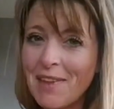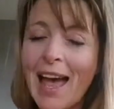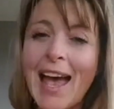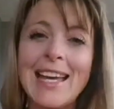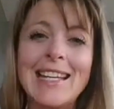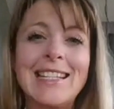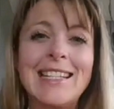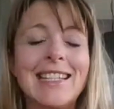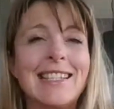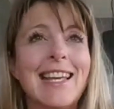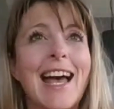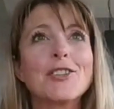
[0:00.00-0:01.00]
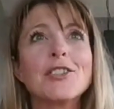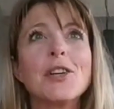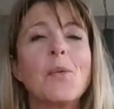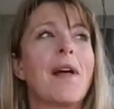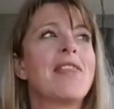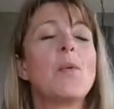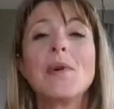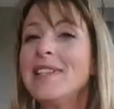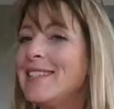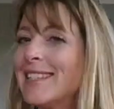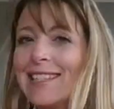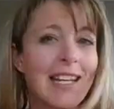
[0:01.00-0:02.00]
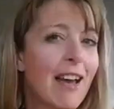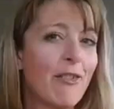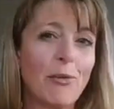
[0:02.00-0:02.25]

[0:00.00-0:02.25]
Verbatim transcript: And it's actually one that we didn't have